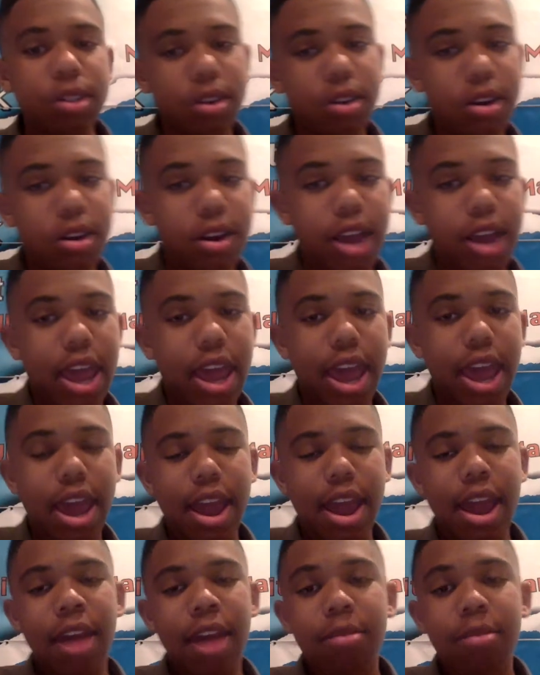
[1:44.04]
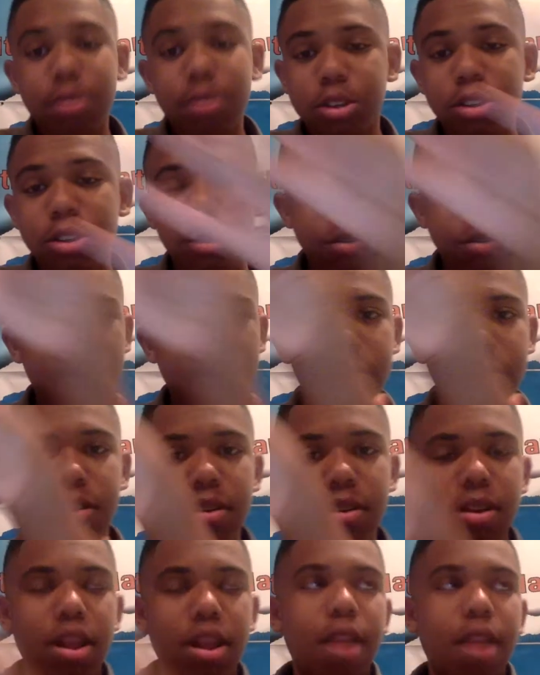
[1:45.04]
are animals too.
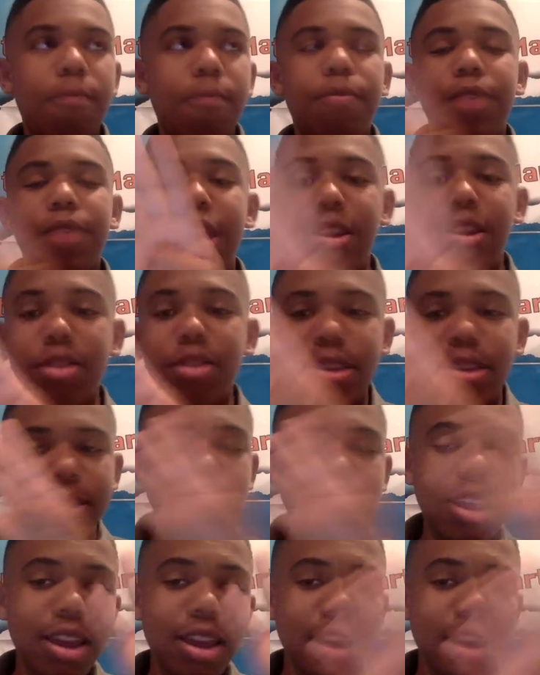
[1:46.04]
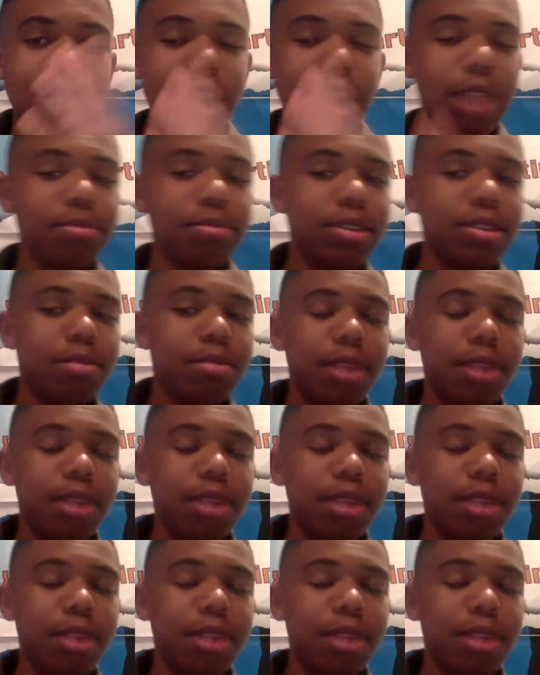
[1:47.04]
Can you Zeke? Can you name some